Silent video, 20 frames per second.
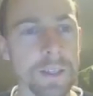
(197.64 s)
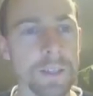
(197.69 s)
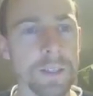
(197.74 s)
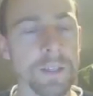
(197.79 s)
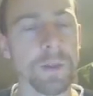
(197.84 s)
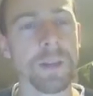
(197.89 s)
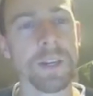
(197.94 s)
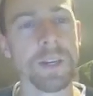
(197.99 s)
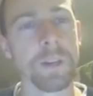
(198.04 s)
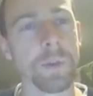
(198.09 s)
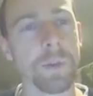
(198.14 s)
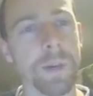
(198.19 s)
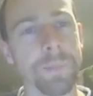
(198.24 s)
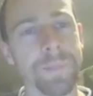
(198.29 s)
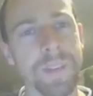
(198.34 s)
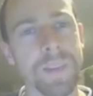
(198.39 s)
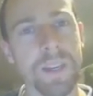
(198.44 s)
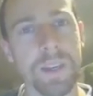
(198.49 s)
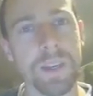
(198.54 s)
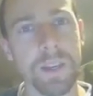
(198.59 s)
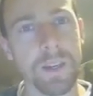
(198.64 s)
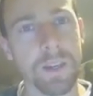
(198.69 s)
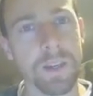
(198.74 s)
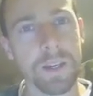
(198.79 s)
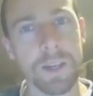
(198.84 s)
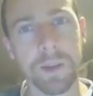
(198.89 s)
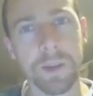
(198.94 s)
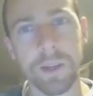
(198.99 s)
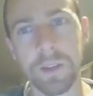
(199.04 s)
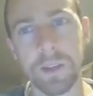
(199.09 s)
So anyway,
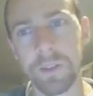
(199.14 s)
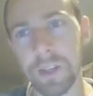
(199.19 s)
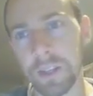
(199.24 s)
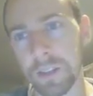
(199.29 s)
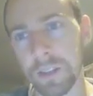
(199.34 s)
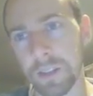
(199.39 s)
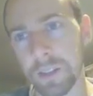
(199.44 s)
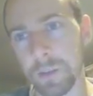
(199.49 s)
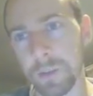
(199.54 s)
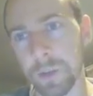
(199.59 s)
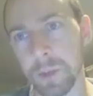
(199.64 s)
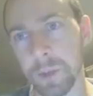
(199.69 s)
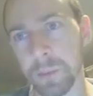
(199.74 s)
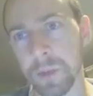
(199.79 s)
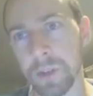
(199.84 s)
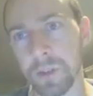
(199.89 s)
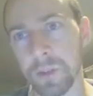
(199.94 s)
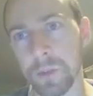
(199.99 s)
I'm going to drag this I'm going to put it